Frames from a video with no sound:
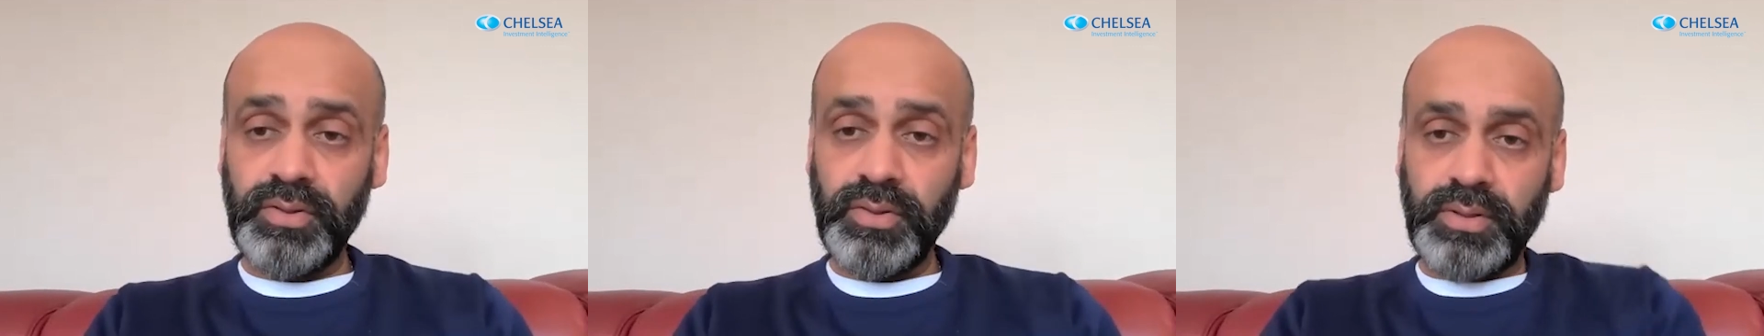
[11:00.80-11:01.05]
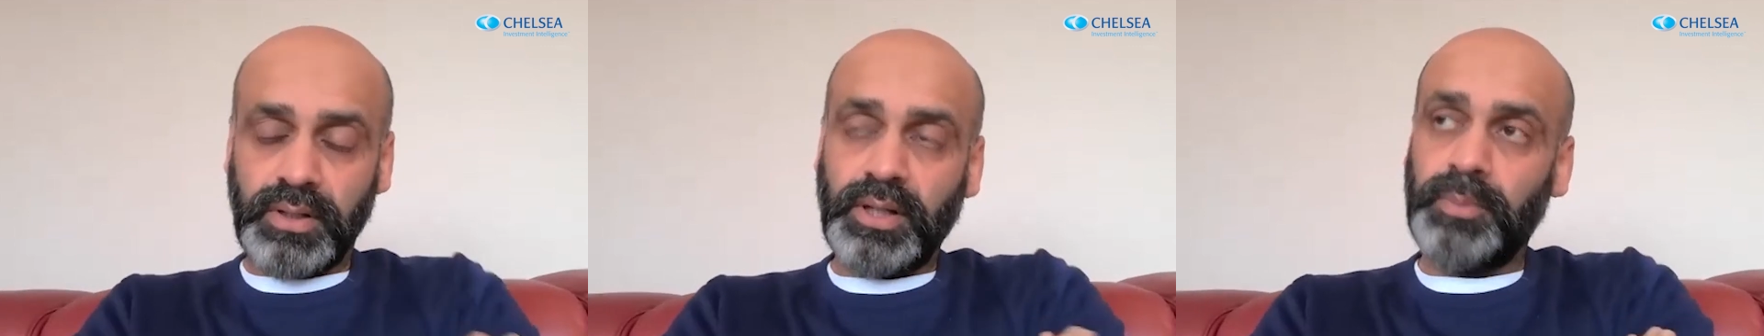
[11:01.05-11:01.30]
I'll do
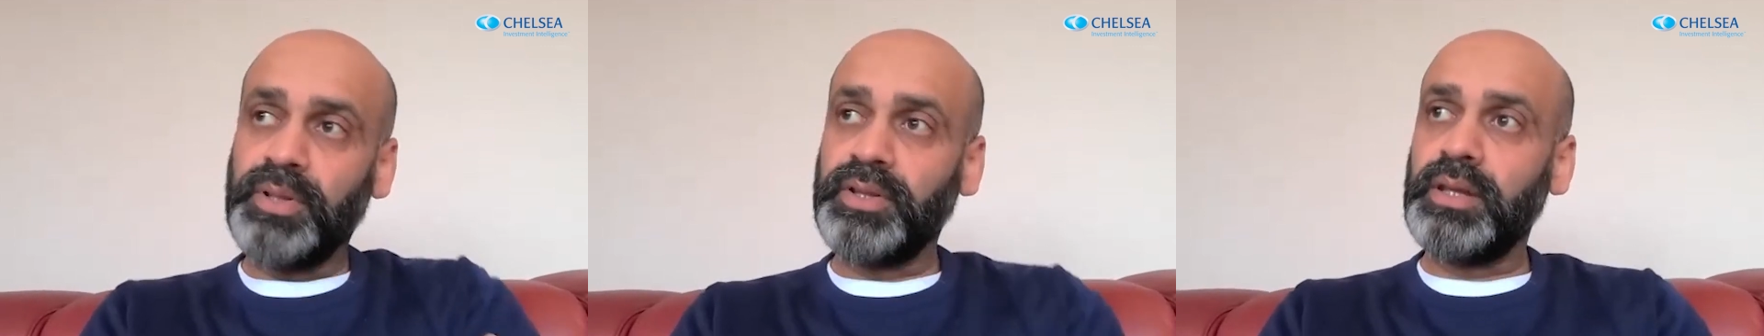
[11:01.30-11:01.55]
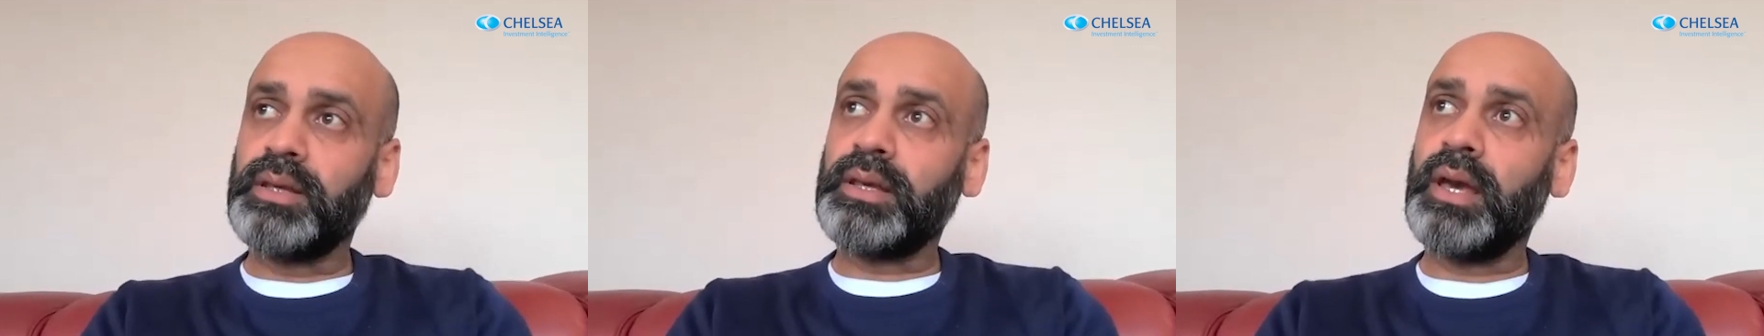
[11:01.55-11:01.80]
a couple in
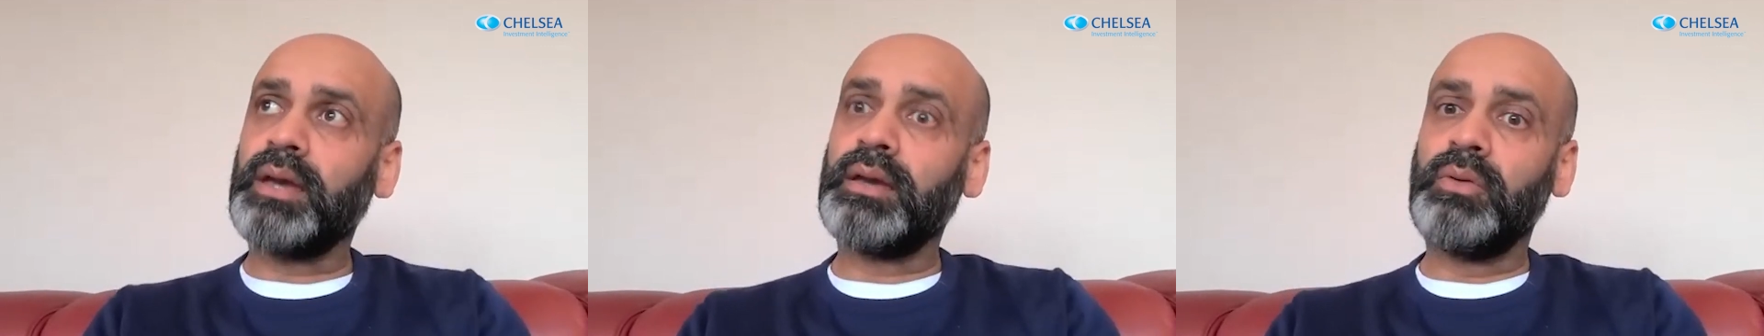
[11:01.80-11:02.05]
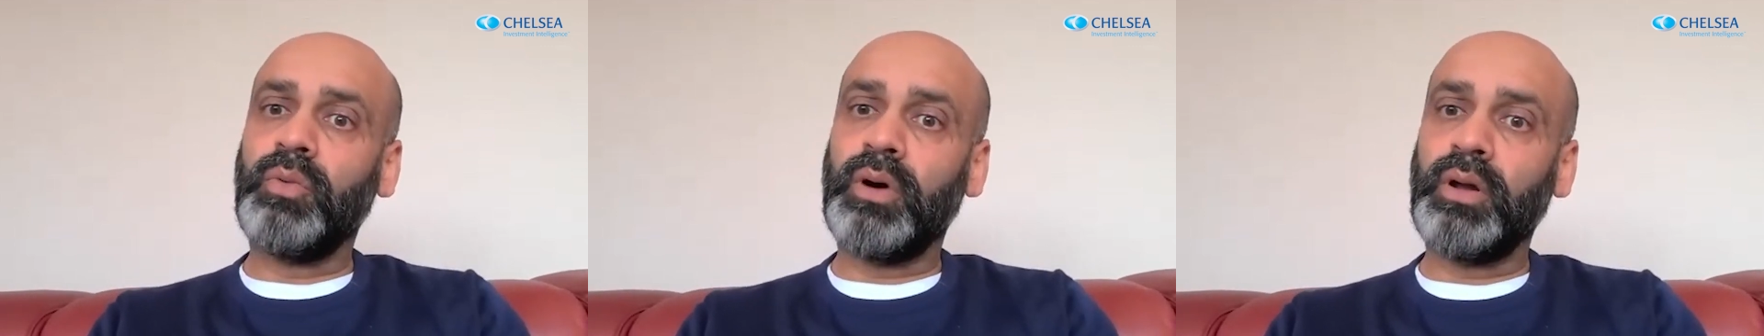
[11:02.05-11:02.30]
the UK
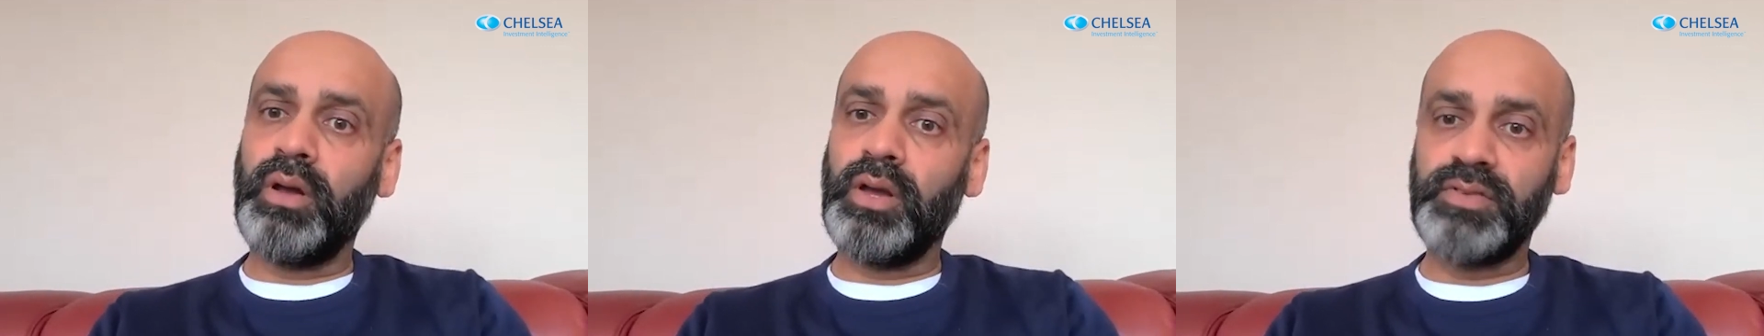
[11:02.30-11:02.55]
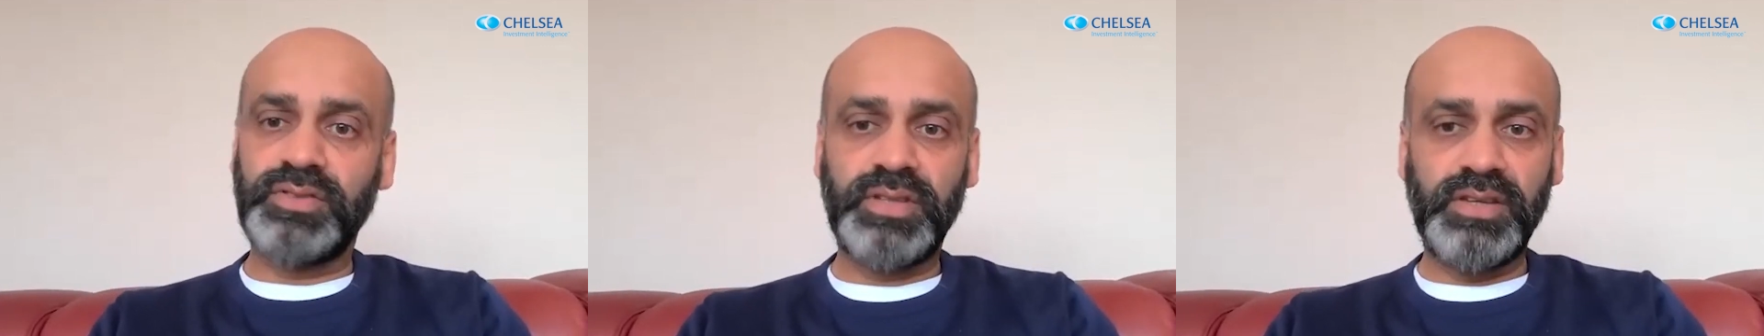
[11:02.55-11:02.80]
and one
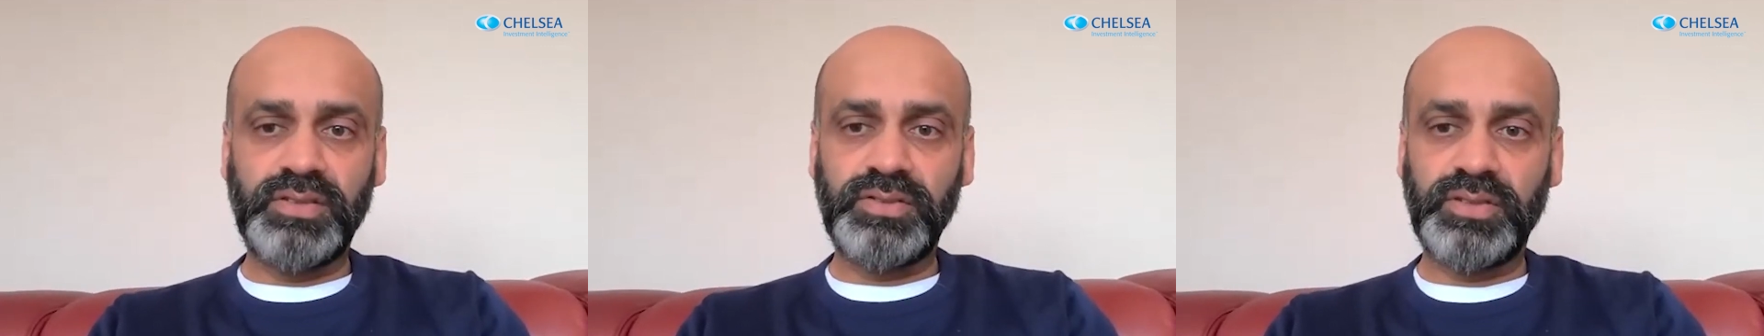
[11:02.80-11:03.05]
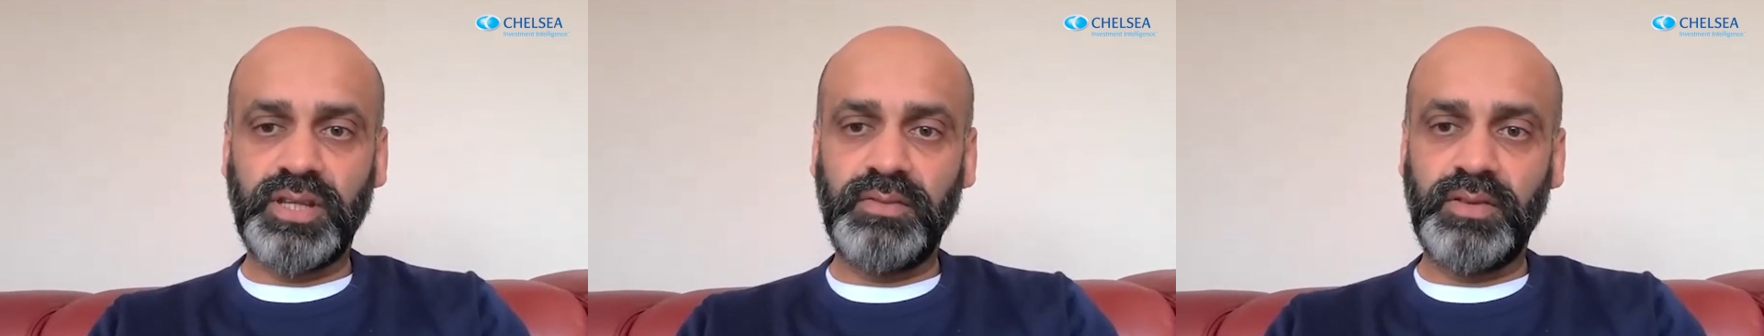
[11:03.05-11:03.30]
overseas,
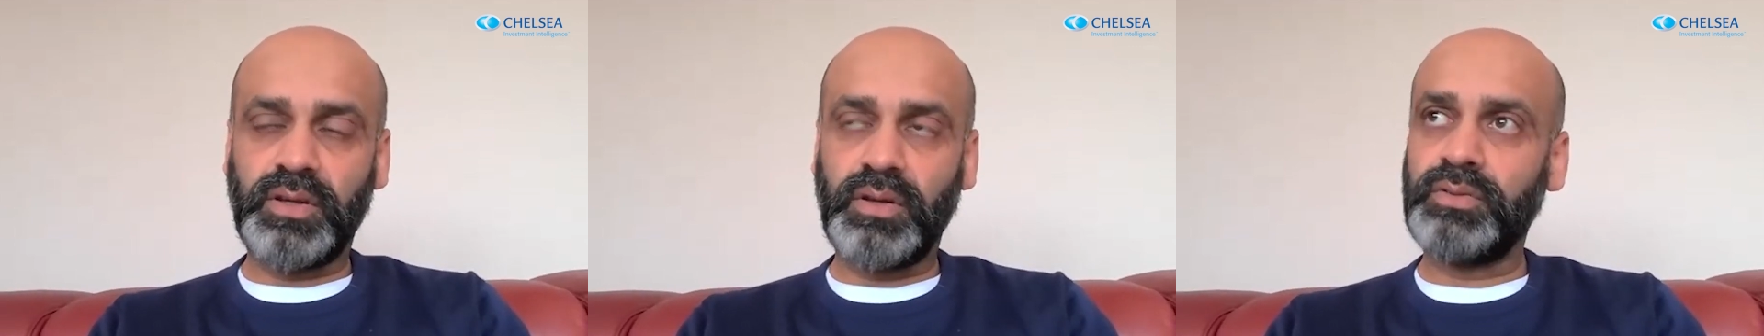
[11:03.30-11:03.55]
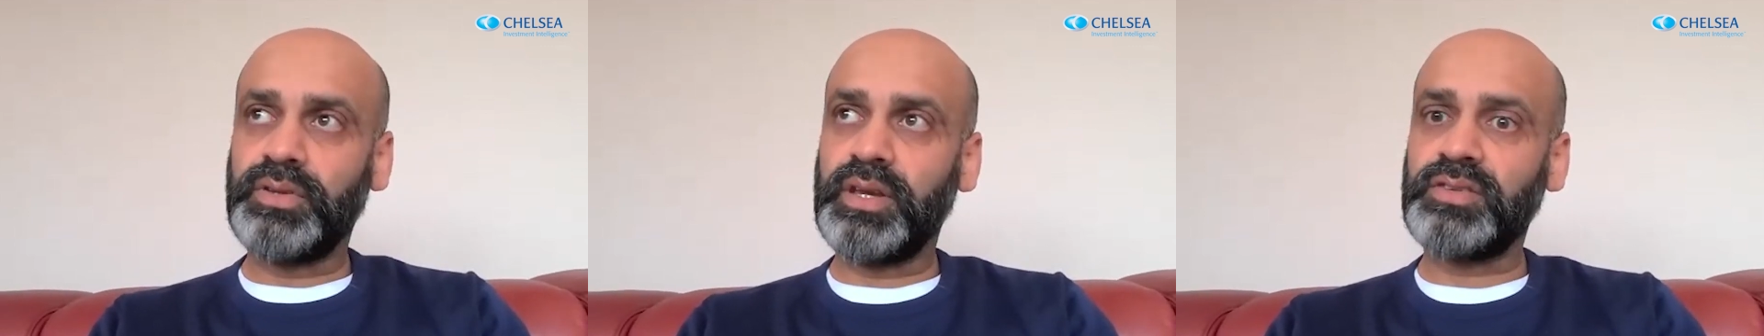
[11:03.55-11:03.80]
just to give you the
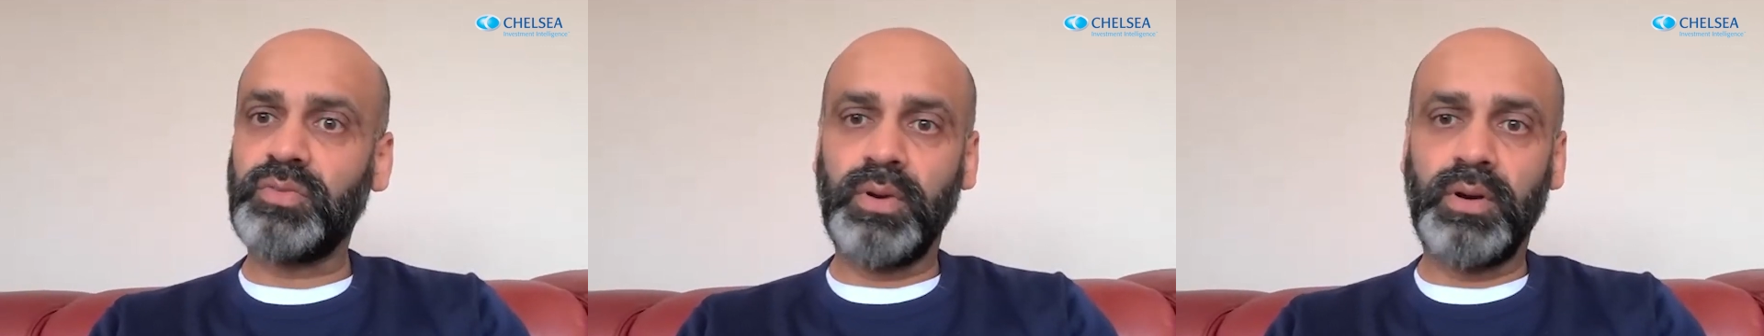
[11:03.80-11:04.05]
context.